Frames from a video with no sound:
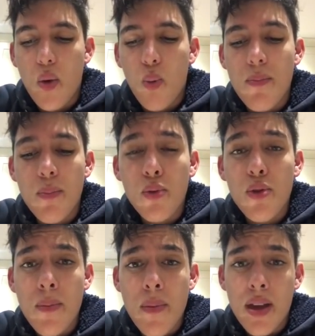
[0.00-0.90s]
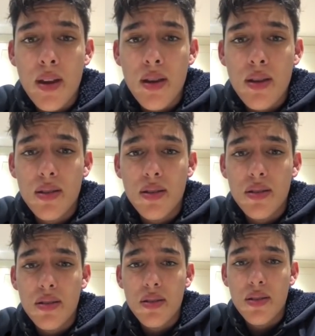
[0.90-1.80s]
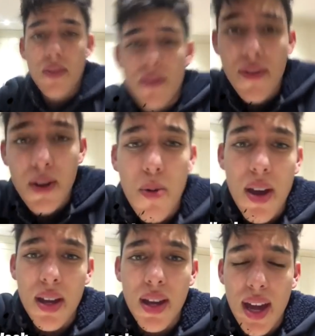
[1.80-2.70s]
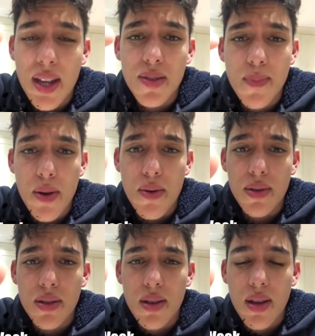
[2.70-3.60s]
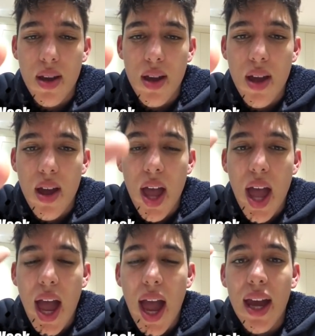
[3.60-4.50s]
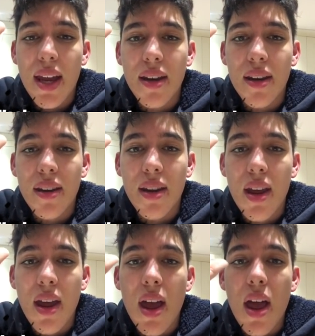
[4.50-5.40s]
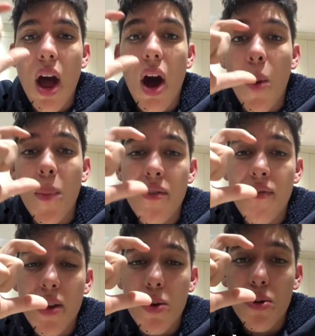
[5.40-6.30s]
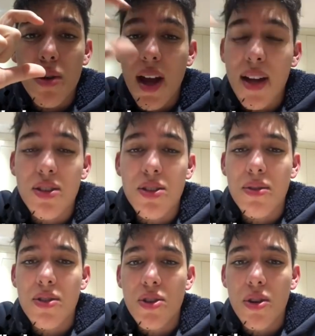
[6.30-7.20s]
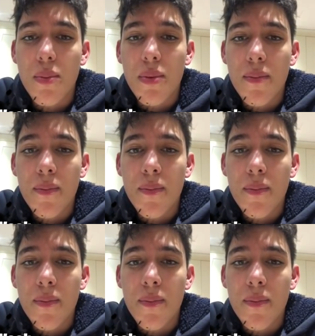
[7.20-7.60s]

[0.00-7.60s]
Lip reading: We brought him in to fill in Kane's boots, and our midfield had to do his job.